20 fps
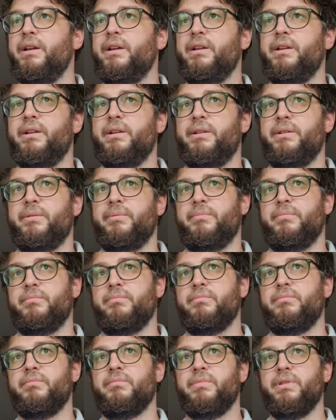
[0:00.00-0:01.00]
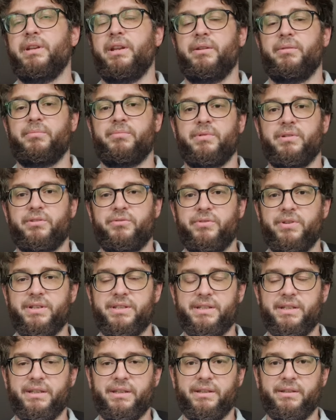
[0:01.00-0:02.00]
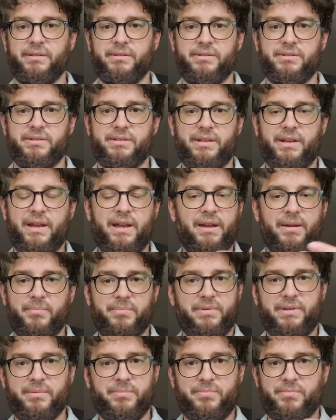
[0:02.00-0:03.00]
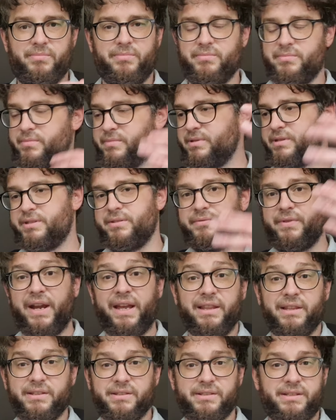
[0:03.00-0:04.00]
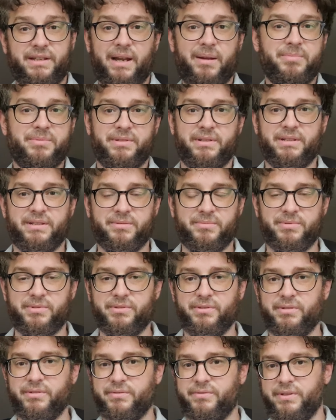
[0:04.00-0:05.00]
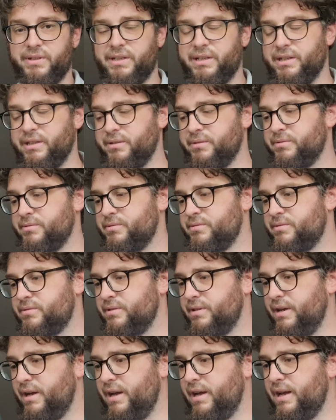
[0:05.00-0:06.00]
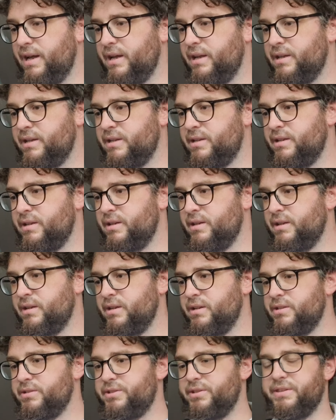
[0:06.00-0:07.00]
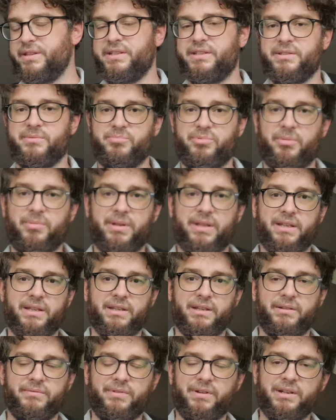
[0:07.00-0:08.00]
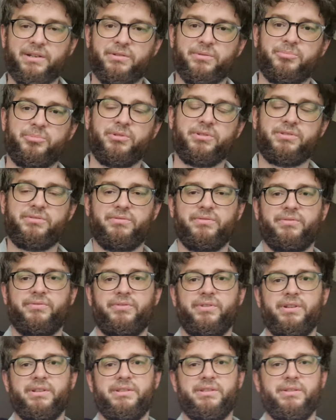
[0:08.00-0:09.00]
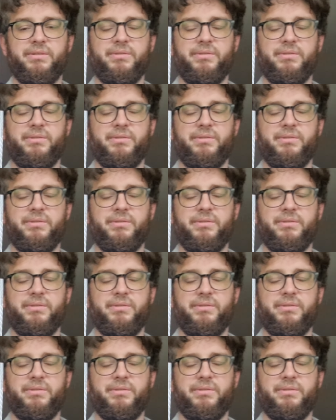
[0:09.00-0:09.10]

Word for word: um, you know, increasing just uh, surveillance capitalism sort of thing, you know. Uh, so this is probably a very good book to refer to